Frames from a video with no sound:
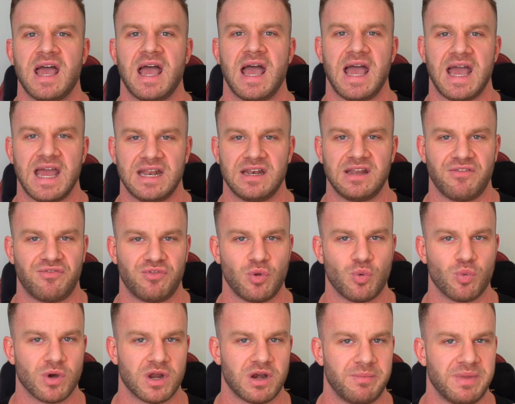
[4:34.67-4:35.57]
And if
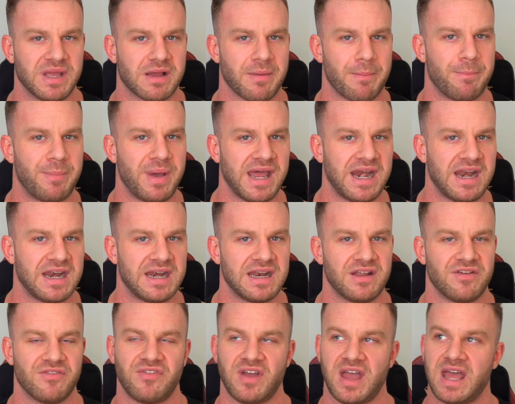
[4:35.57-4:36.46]
you want to be
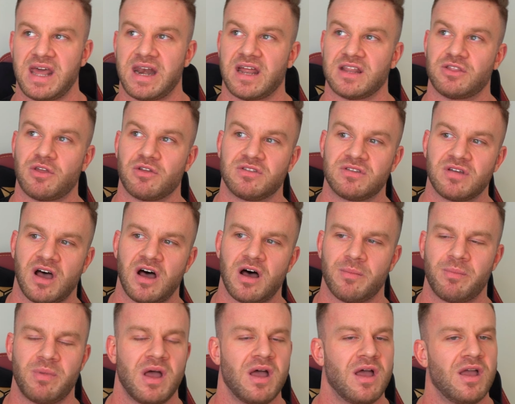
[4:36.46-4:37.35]
competitive and at the
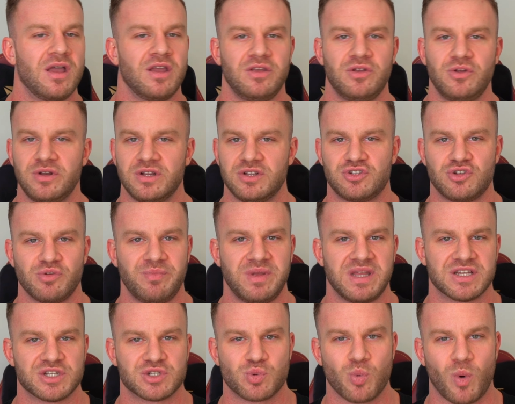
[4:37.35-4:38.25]
top, you need to
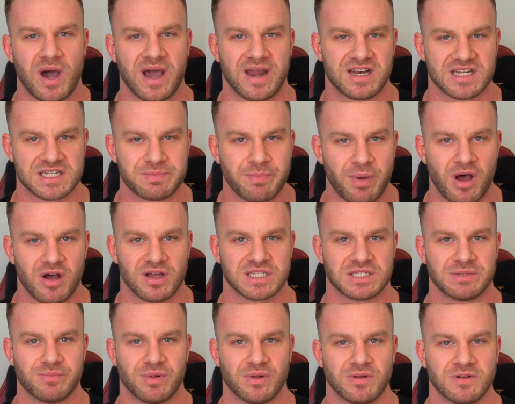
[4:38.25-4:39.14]
be as wide as
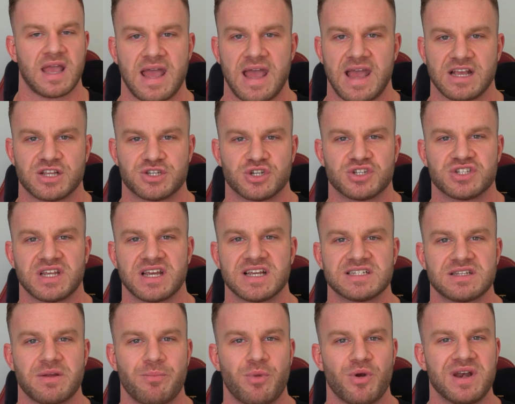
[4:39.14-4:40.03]
possible.
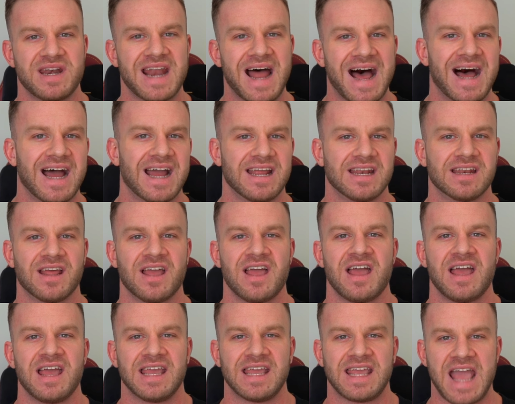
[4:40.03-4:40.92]
Exercise number 9,
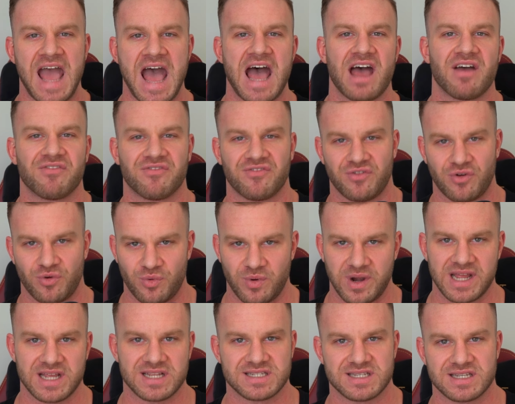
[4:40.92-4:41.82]
calf
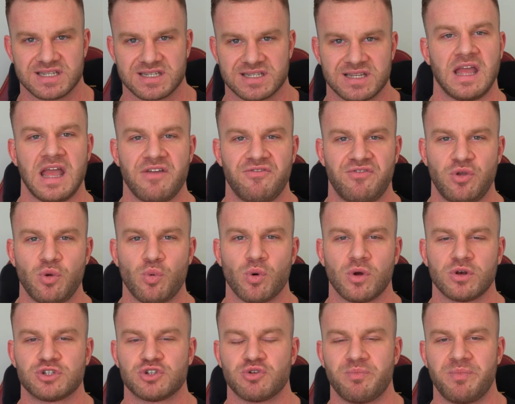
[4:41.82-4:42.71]
raises. If you
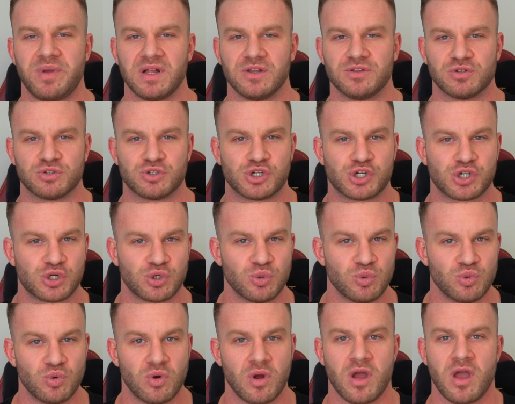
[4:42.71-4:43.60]
want to build a
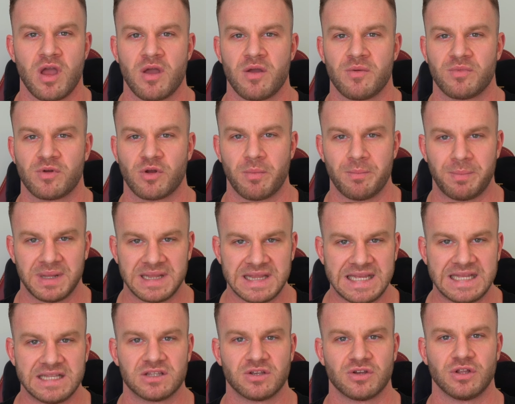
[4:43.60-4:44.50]
true,
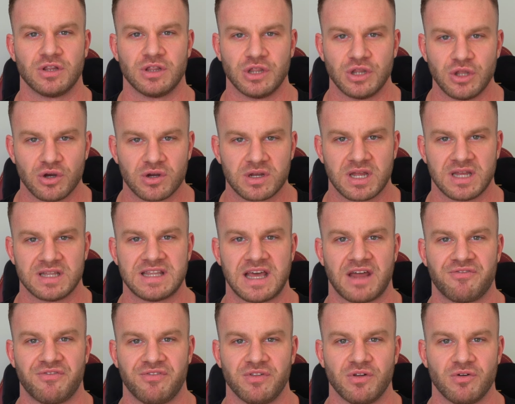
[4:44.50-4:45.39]
complete look
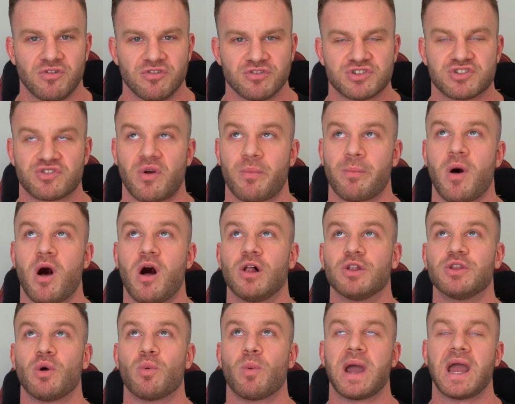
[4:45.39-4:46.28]
that flows from
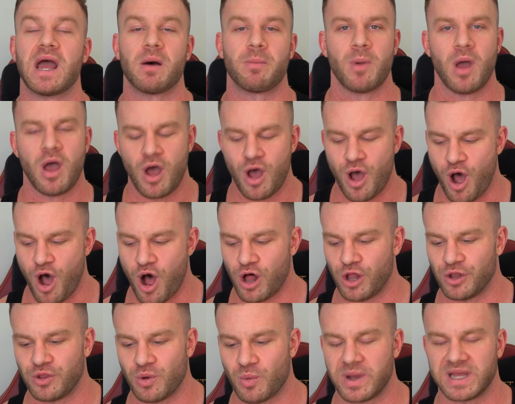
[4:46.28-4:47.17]
all the way up,
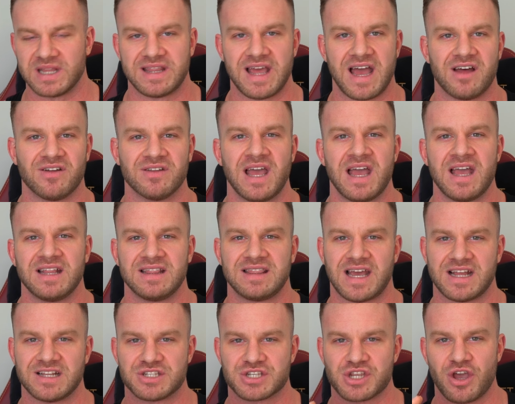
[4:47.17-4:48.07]
all the way down,
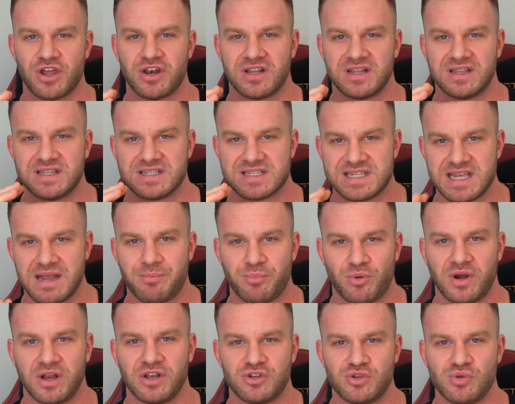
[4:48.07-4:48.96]
that's going to
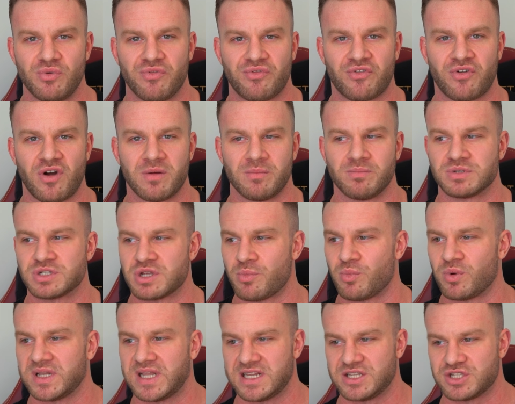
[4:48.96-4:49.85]
separate you from
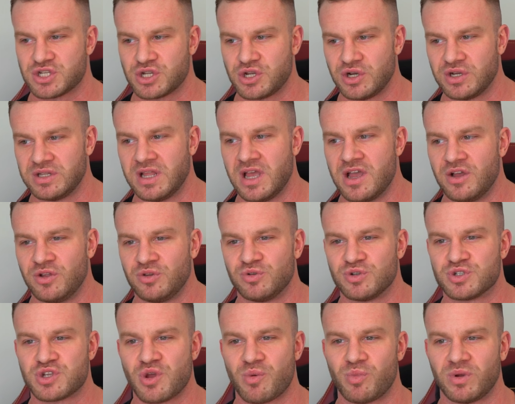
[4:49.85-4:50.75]
someone that's good
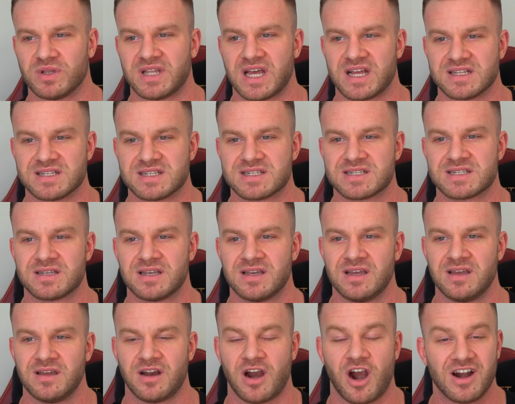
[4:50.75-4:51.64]
to someone that's
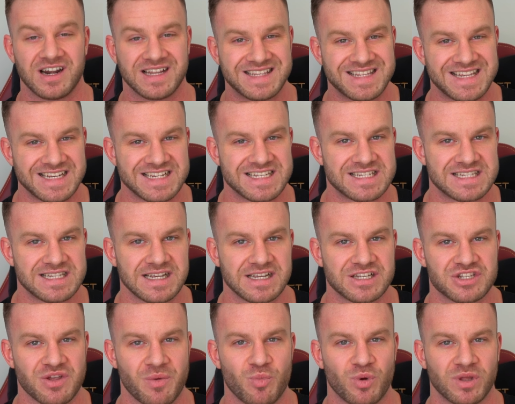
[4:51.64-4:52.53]
artistic,
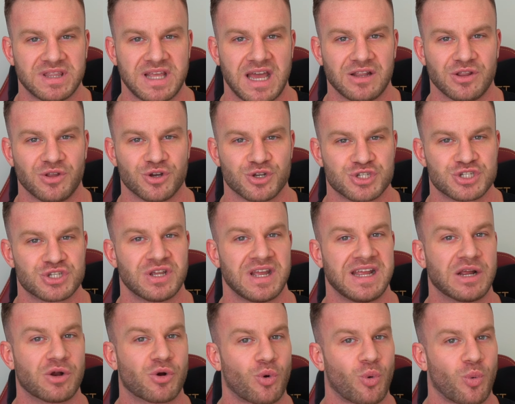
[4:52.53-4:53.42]
someone that looks
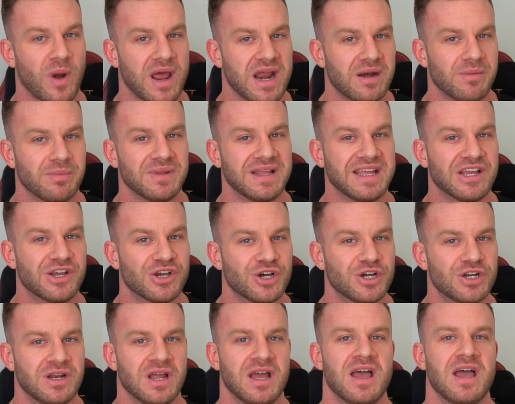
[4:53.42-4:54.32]
incredibly
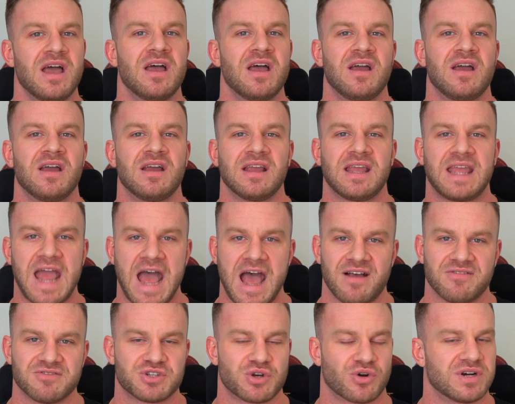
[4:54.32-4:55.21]
good,
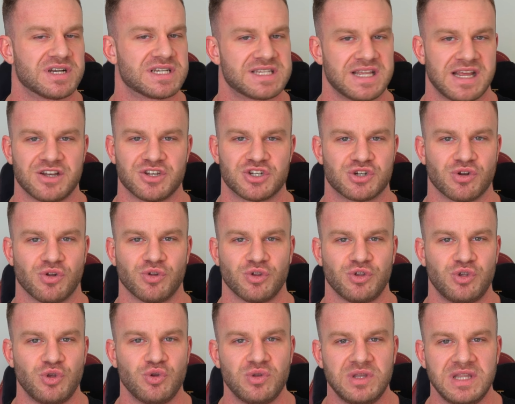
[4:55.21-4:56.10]
Calves are essential.
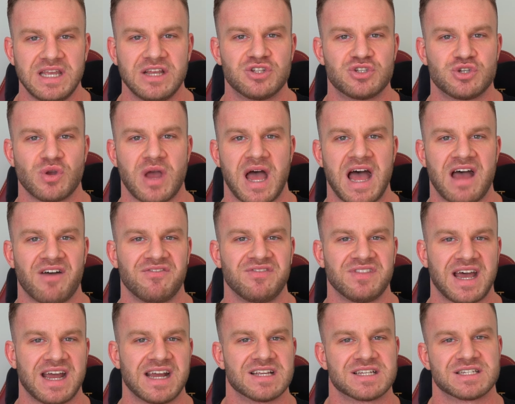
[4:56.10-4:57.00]
You need to have
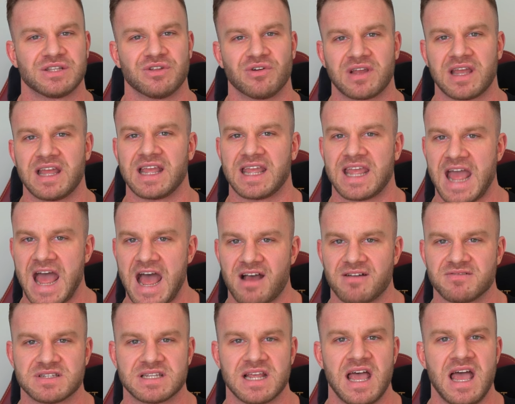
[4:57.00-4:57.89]
nice looking
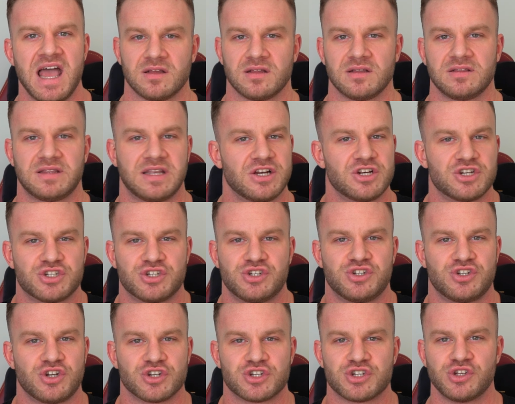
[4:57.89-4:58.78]
calves. There's
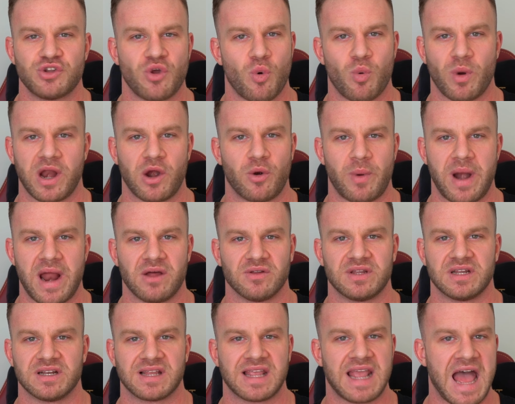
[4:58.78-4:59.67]
just no way
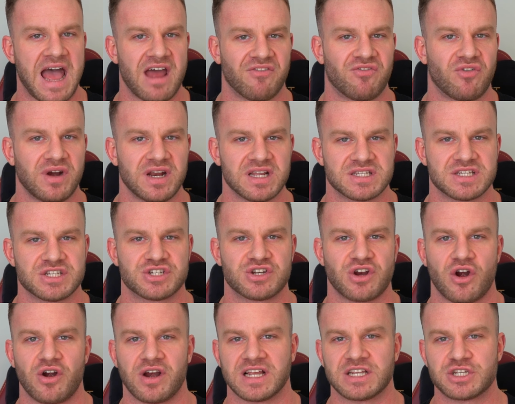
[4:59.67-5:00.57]
around it. Calf raises
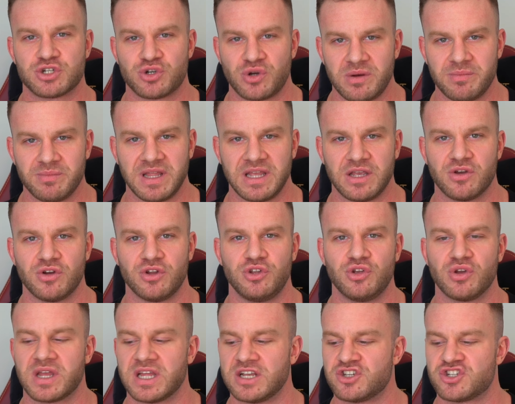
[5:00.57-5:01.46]
are extremely good. You can